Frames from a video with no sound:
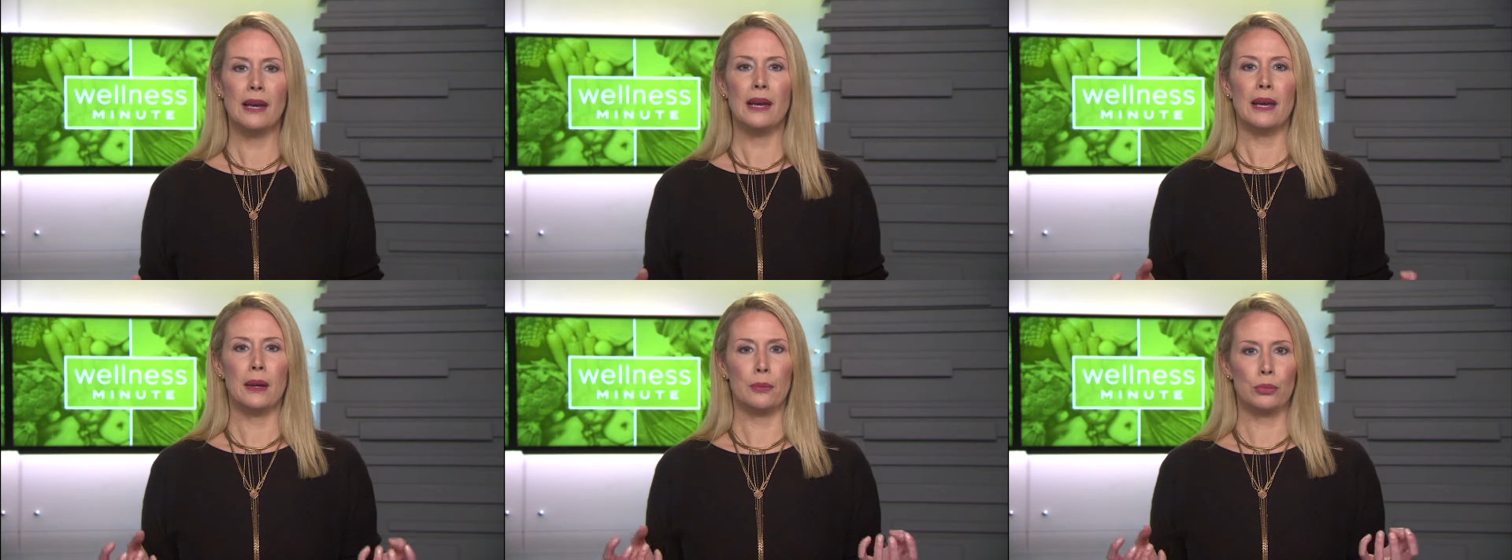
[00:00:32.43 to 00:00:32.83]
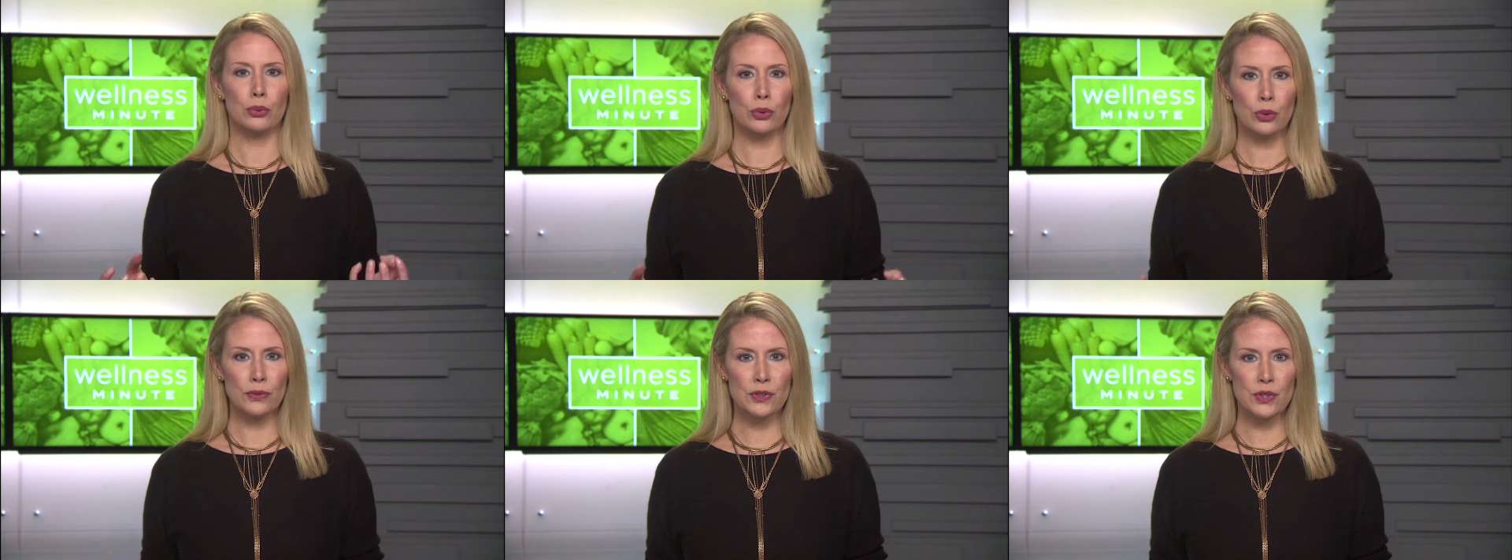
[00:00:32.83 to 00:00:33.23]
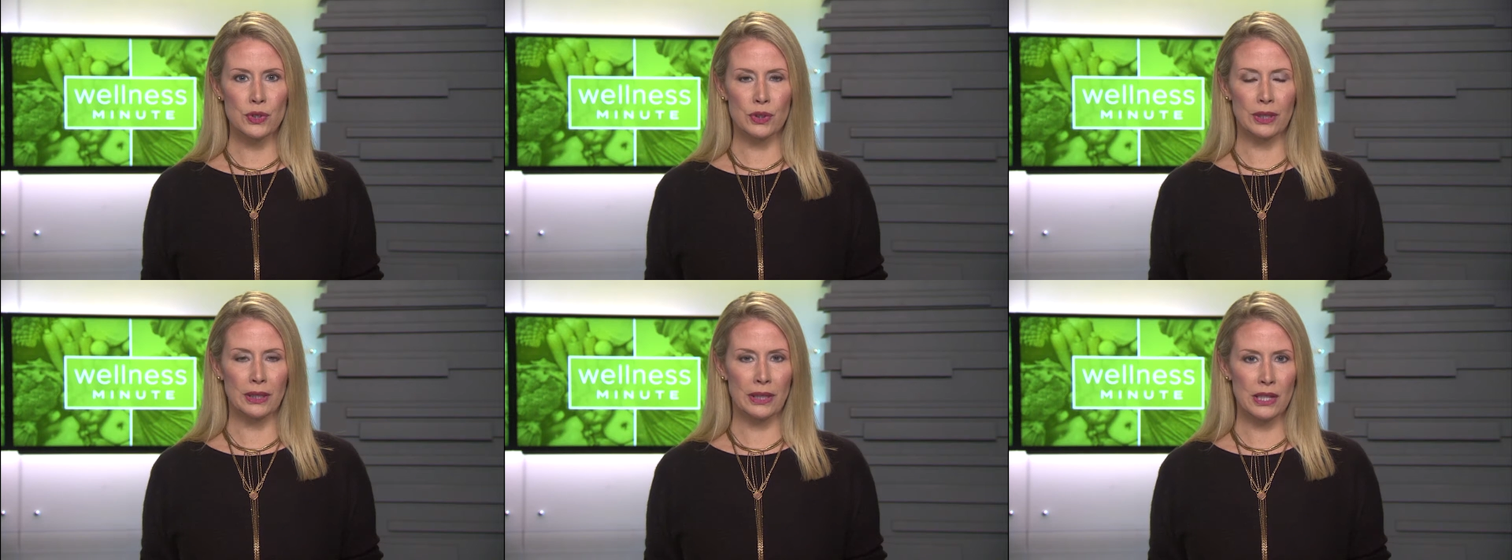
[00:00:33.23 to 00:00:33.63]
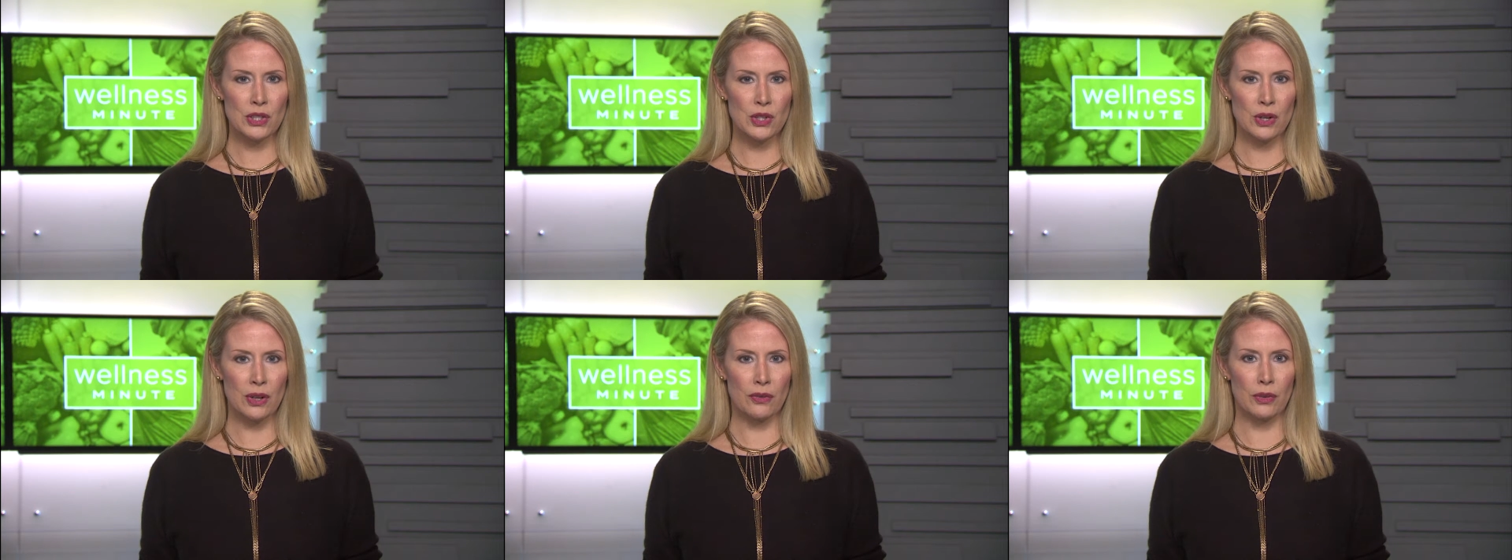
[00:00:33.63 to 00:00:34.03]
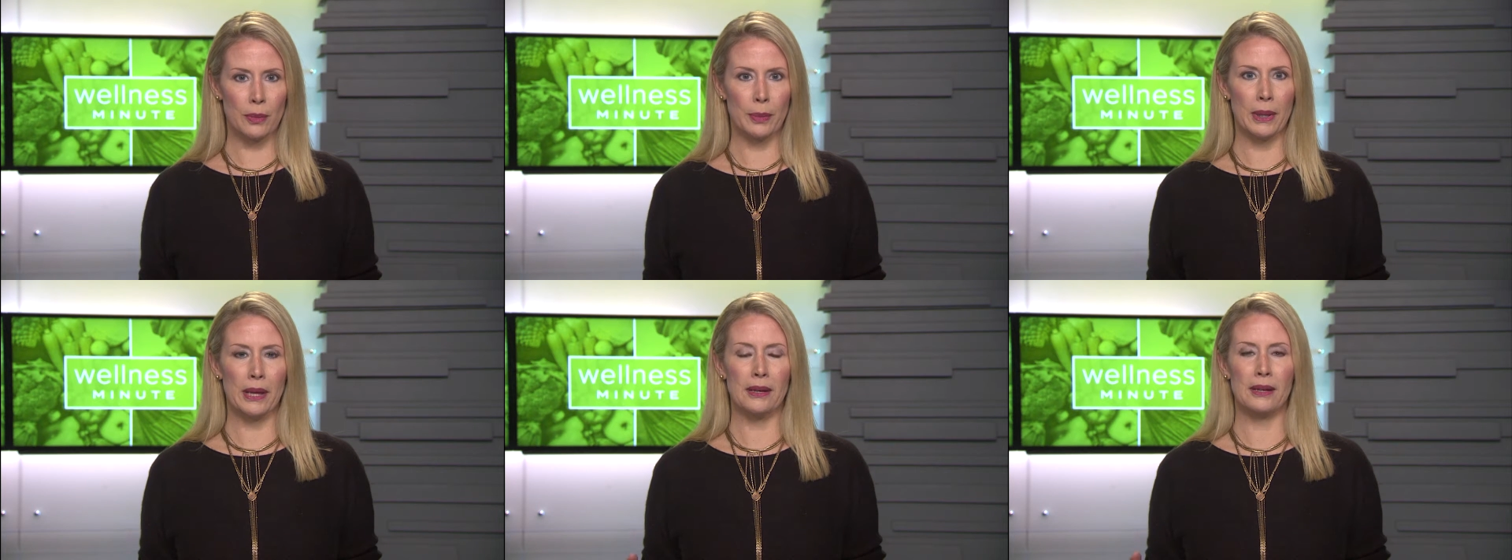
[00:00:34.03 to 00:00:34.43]
improve circulation of the
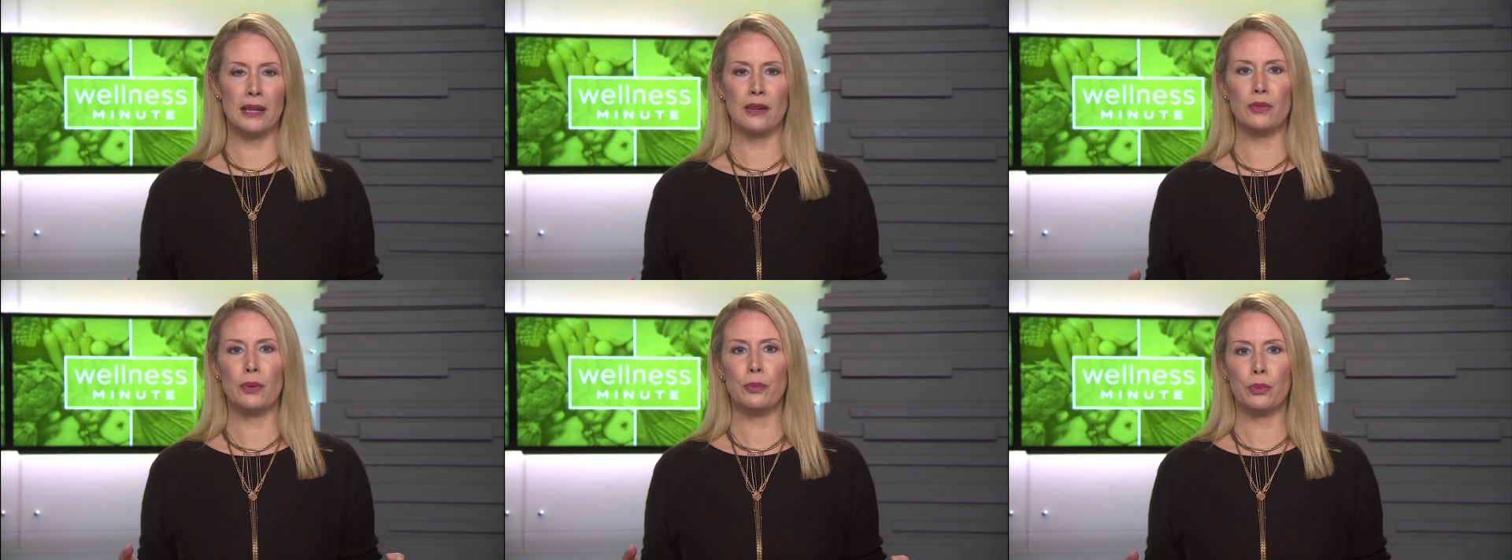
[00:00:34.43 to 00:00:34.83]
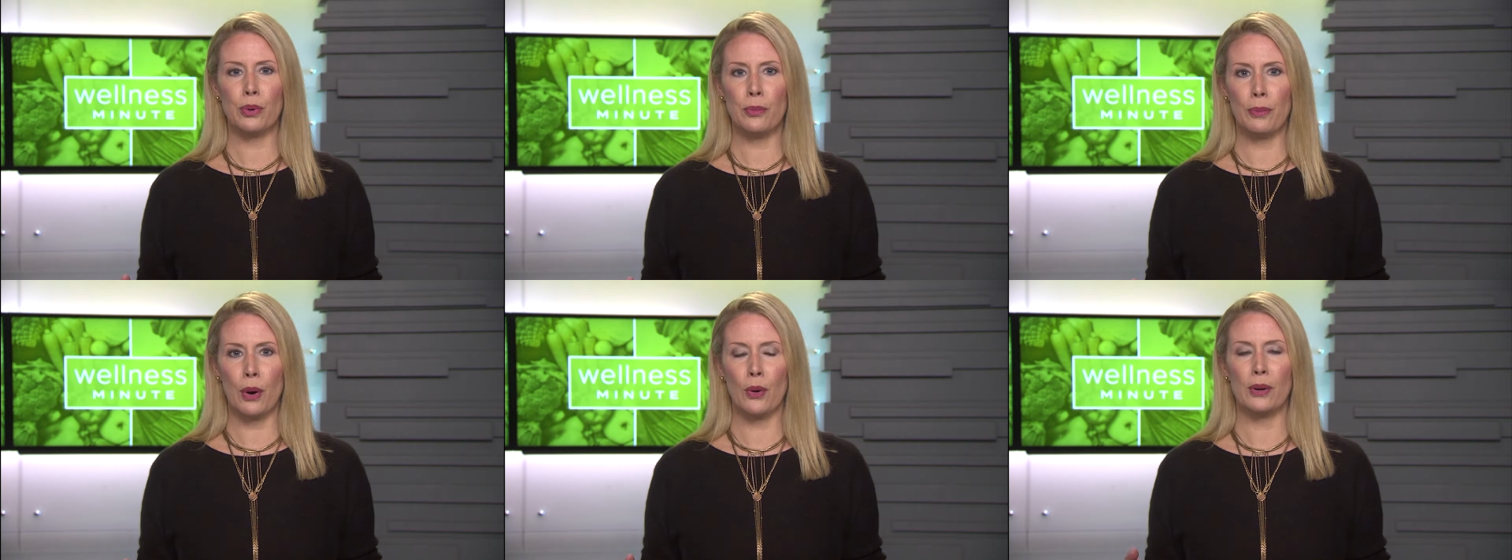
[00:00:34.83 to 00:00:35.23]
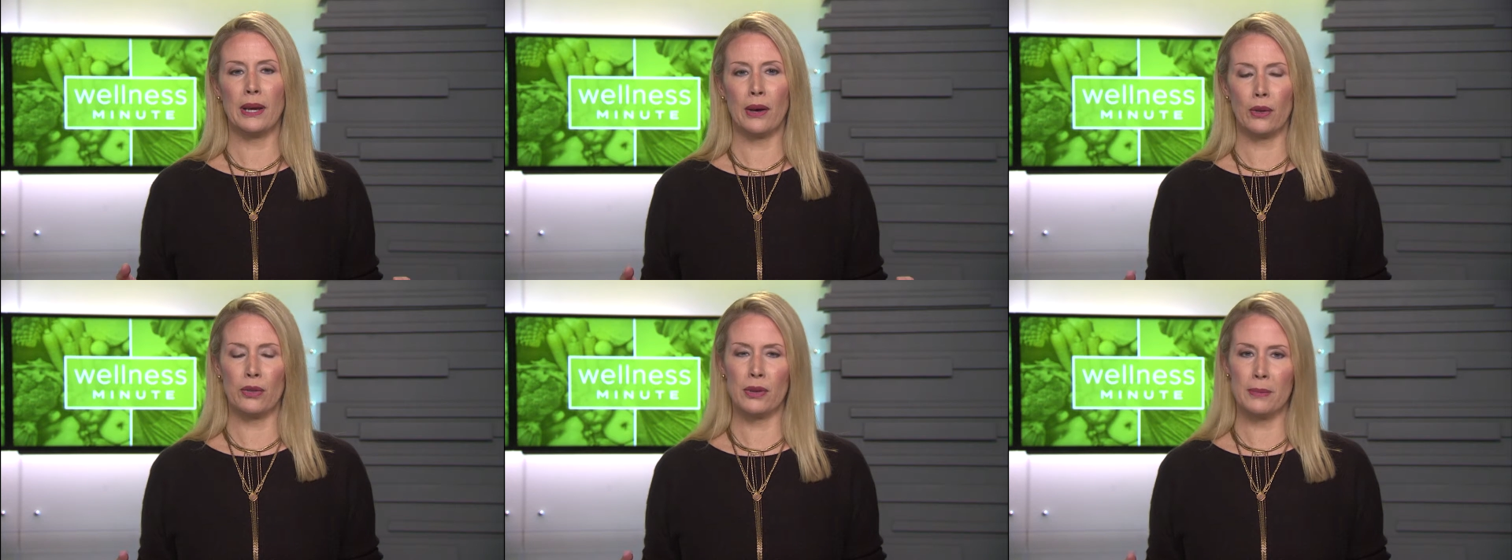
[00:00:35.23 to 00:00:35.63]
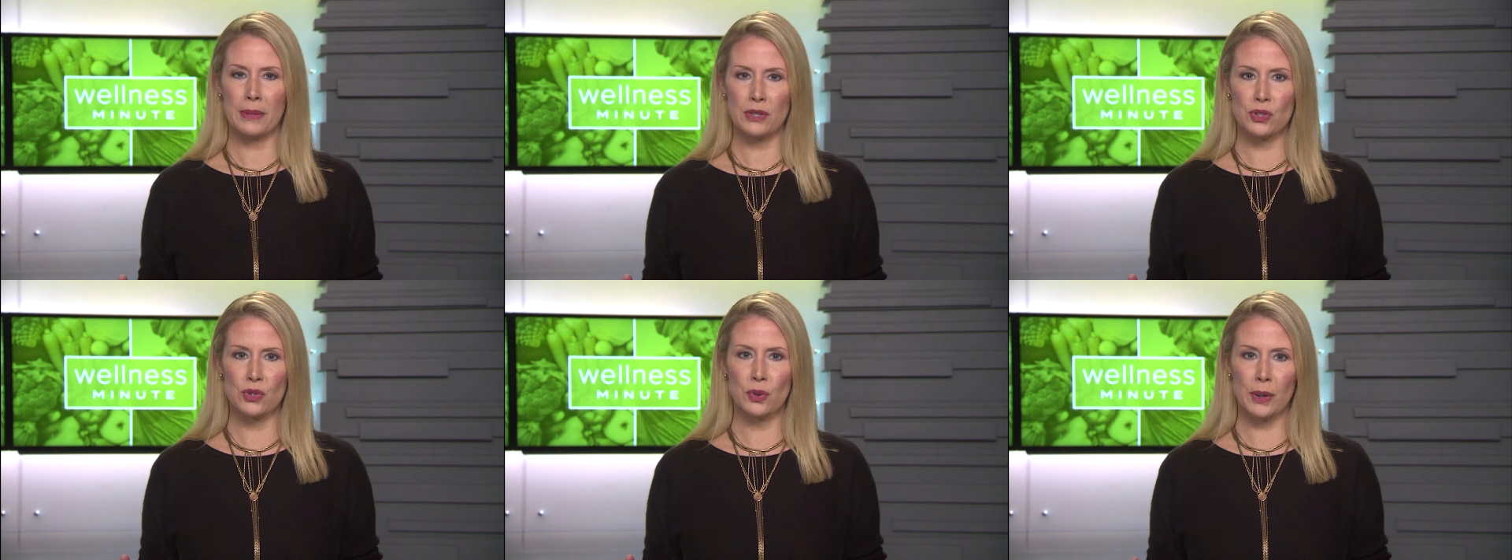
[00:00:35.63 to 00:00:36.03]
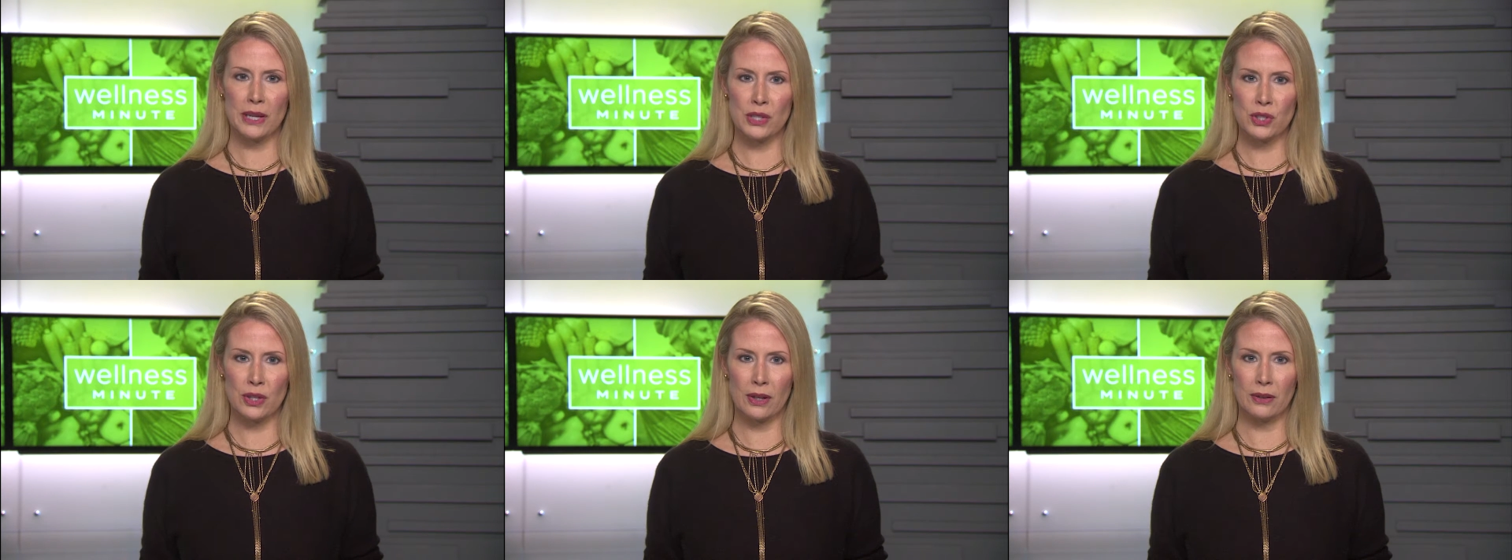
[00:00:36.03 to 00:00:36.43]
blood, and even promote healthy
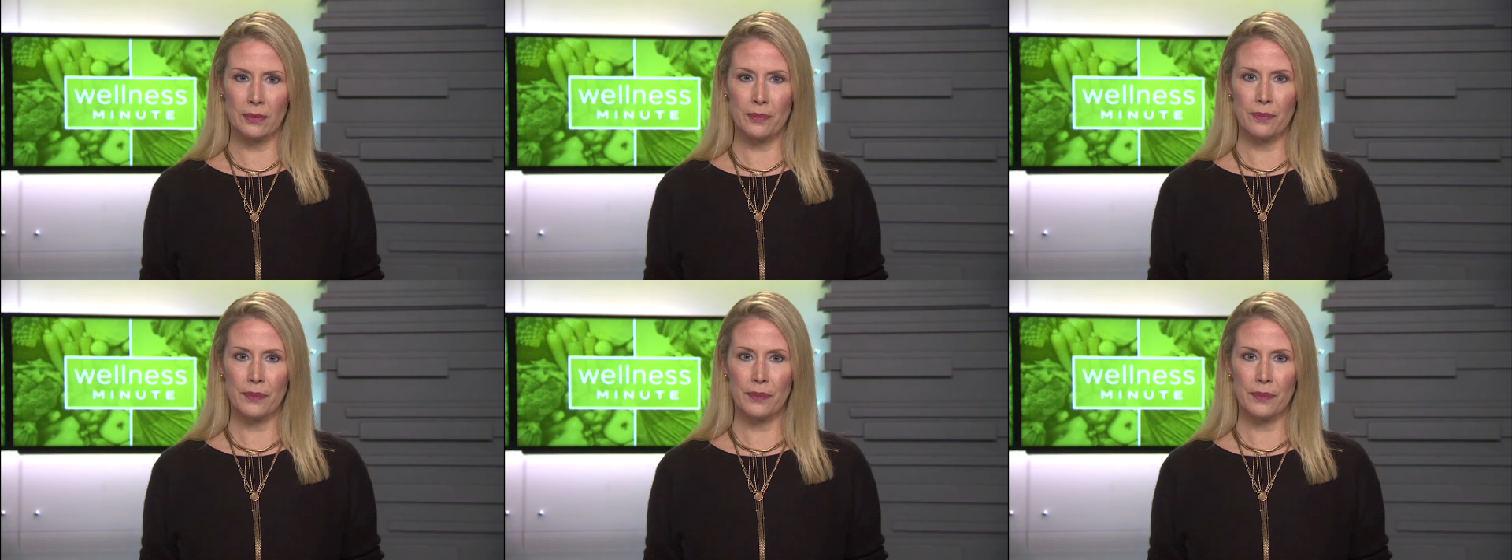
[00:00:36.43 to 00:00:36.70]
menstruation.